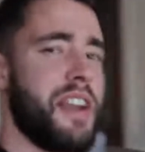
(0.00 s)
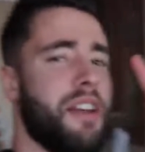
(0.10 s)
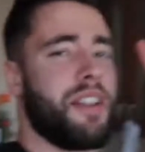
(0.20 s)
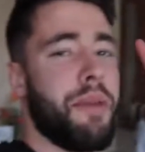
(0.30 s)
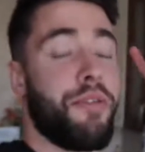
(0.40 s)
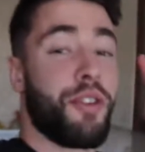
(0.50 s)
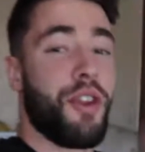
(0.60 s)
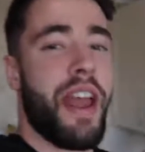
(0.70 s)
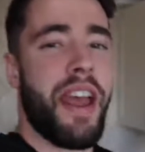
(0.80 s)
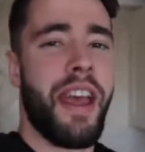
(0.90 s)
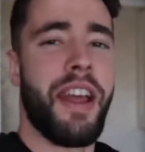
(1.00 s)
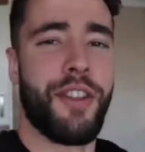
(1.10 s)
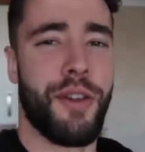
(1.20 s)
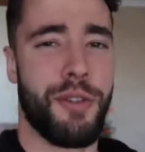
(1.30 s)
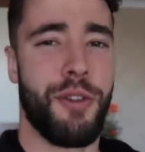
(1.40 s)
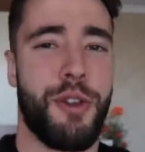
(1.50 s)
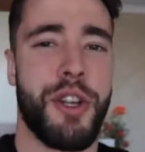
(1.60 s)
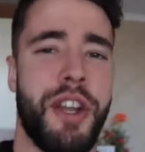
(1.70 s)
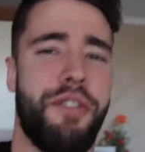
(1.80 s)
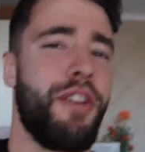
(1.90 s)
another tip for today in terms of
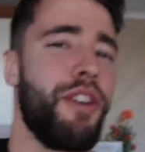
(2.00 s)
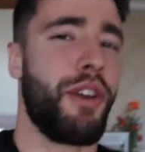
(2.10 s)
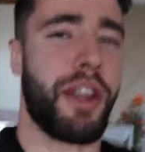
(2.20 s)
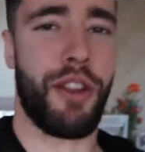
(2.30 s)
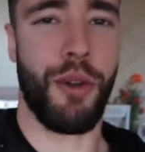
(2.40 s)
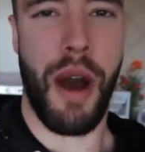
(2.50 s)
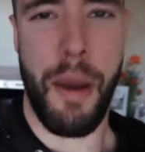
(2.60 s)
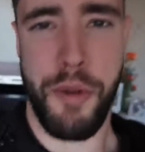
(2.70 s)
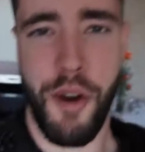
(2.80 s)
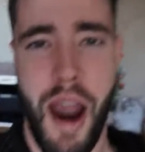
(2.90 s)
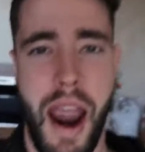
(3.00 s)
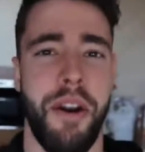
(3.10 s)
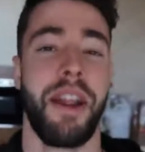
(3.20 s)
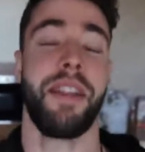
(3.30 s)
nutrition. If you're looking to up your iron